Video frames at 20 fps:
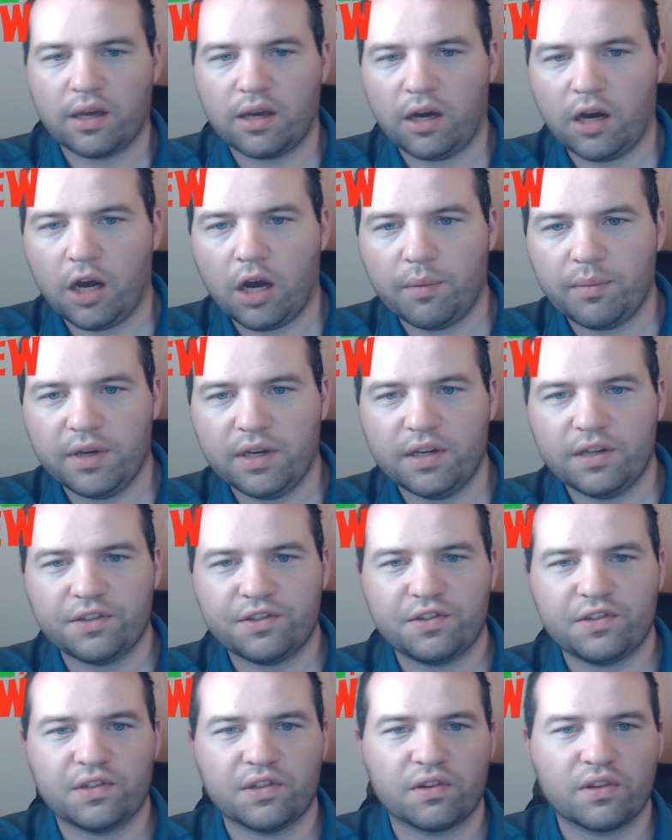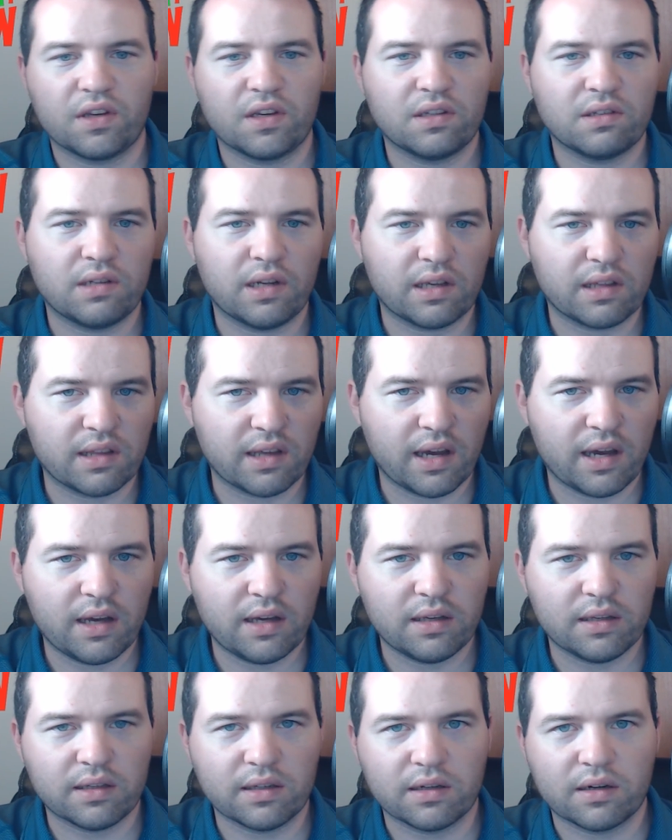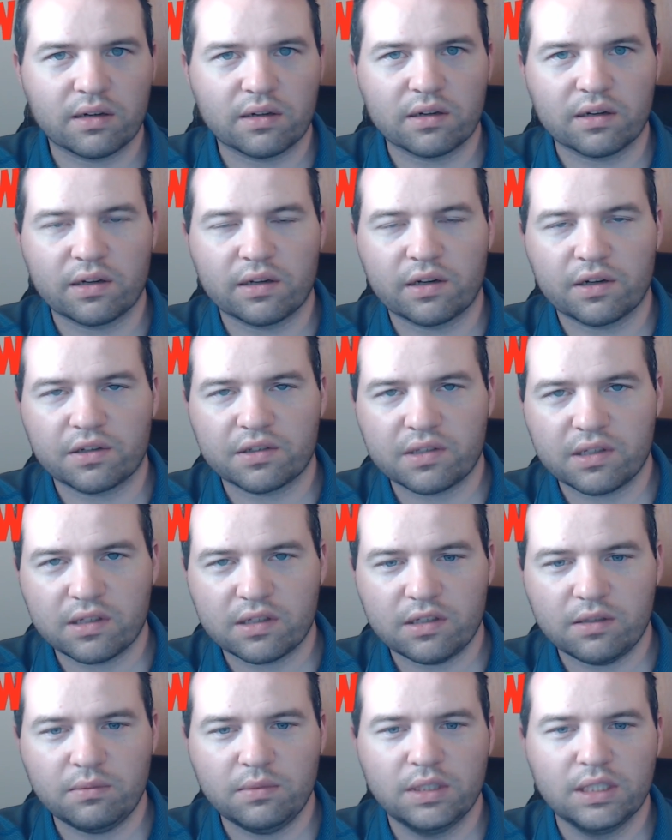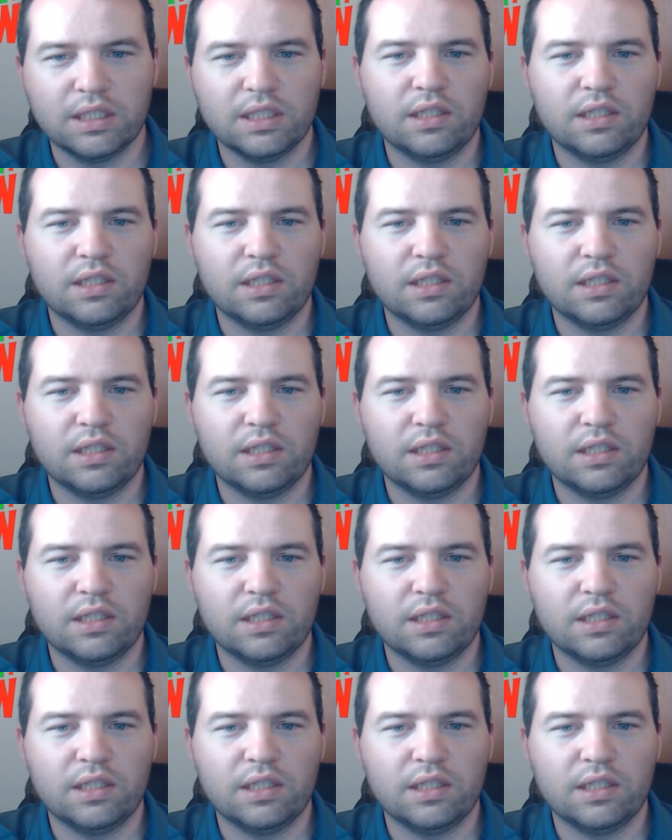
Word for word: comets and things like that in our in our system